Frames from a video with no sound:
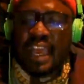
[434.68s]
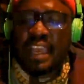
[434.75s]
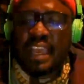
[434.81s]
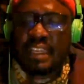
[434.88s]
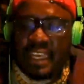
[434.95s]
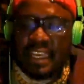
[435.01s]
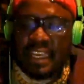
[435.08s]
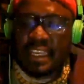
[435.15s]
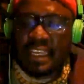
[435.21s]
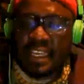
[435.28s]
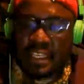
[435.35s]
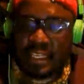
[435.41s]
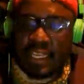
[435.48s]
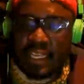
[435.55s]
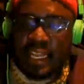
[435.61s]
had in
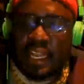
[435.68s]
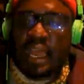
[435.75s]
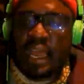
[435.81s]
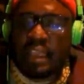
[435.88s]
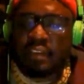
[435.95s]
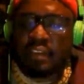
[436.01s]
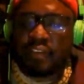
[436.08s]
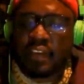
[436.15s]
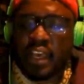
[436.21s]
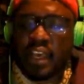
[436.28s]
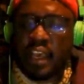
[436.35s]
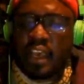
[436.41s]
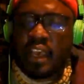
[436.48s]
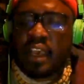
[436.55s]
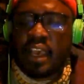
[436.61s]
real life.
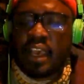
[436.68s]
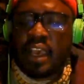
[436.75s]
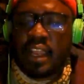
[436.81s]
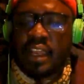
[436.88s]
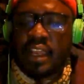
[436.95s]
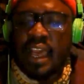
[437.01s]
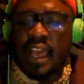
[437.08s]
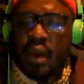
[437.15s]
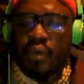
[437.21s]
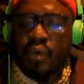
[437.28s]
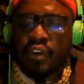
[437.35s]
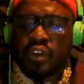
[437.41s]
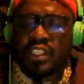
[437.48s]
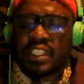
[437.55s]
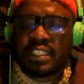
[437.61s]
And now we're
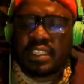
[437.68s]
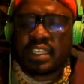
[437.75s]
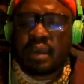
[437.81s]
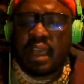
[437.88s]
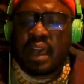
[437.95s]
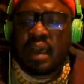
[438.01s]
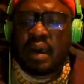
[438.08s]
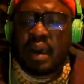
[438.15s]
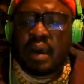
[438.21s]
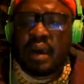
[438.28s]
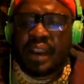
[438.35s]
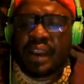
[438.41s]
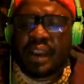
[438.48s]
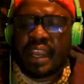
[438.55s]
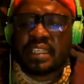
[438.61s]
not just
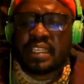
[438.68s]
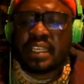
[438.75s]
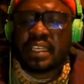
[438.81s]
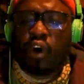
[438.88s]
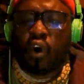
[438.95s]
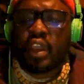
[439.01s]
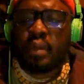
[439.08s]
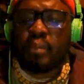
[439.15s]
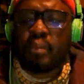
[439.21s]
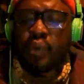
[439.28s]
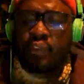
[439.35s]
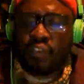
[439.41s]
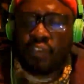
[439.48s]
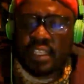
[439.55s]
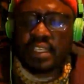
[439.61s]
writing or
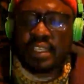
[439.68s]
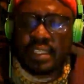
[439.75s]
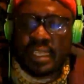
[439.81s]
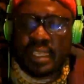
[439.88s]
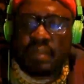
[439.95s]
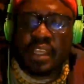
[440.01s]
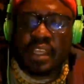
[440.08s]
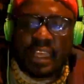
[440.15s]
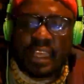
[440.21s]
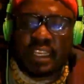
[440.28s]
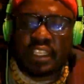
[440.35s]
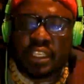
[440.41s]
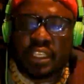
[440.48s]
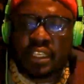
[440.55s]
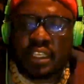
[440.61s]
improvising something that is
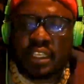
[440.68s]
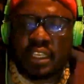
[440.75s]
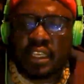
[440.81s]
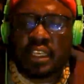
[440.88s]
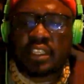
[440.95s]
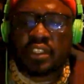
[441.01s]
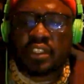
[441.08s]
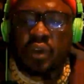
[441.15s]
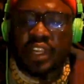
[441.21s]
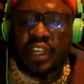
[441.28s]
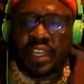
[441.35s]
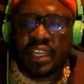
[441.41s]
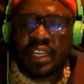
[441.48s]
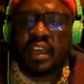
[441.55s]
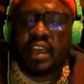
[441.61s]
not
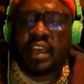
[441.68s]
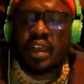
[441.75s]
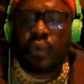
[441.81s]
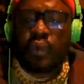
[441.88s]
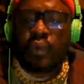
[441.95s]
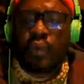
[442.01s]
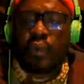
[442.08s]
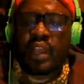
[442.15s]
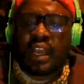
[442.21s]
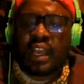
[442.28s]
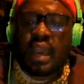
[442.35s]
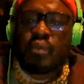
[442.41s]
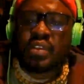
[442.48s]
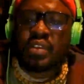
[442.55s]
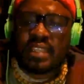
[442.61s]
real. We come
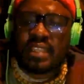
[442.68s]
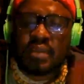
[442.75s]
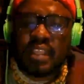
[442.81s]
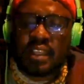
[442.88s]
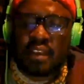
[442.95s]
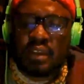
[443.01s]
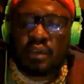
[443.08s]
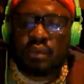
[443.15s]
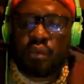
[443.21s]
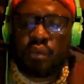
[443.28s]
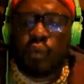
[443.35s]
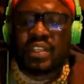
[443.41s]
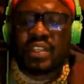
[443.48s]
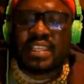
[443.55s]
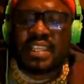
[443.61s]
with something,
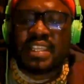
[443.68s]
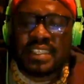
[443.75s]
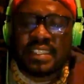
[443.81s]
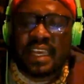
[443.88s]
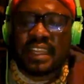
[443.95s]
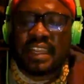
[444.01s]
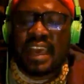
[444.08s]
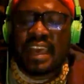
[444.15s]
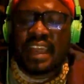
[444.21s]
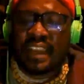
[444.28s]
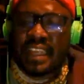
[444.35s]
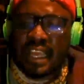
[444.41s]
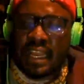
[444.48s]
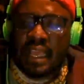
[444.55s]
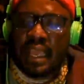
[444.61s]
with things that are
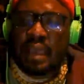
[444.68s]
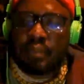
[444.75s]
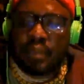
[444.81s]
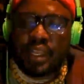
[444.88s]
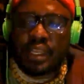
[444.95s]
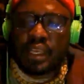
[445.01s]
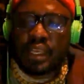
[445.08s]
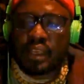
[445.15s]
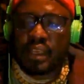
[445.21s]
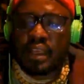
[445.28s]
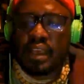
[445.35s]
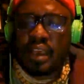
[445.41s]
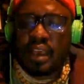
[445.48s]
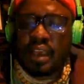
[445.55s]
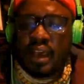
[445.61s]
real happening.
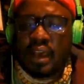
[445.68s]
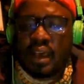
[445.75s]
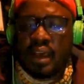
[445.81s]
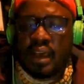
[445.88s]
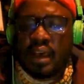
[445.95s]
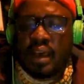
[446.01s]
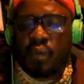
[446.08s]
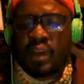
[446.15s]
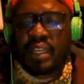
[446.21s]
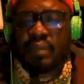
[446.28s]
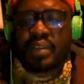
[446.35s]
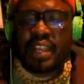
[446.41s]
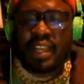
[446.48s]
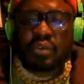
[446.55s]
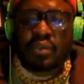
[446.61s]
What I'm
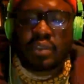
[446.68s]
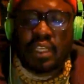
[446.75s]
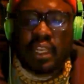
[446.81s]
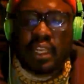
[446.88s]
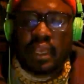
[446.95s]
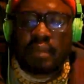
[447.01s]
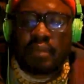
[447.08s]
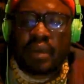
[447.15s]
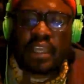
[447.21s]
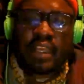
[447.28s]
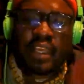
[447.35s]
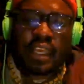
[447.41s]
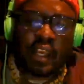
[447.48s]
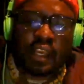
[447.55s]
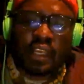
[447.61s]
trying to say, like my
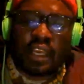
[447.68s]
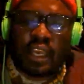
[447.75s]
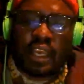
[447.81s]
career